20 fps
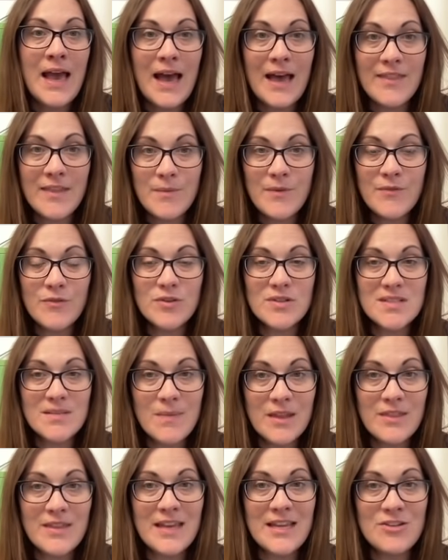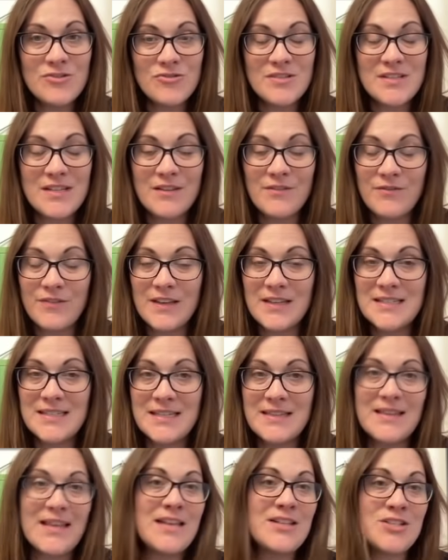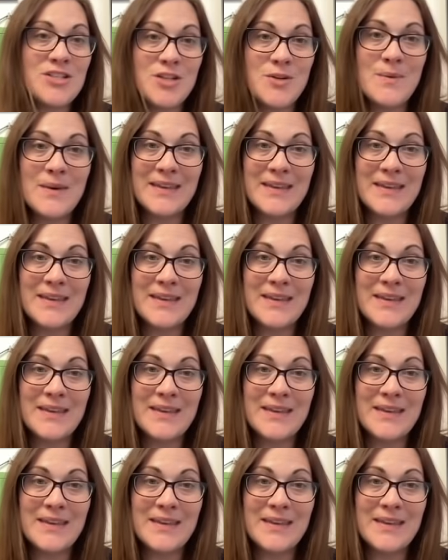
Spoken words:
and then we've got some other interesting figures in there too.